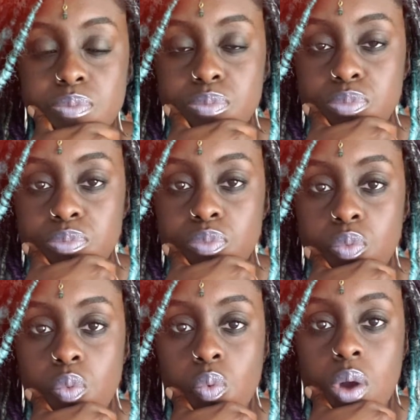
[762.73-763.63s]

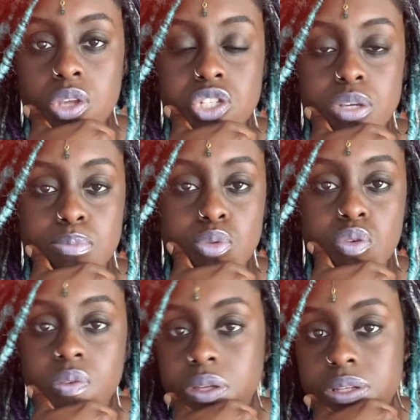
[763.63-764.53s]
watching
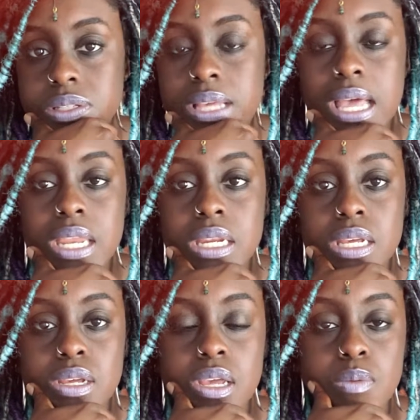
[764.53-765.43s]
movies,
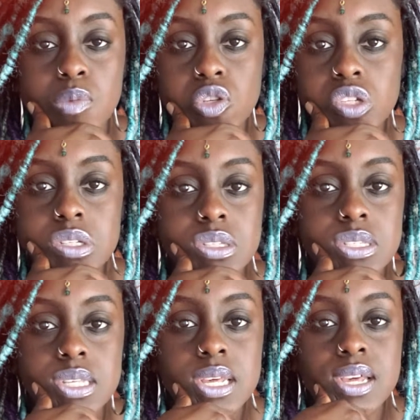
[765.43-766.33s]
editing images,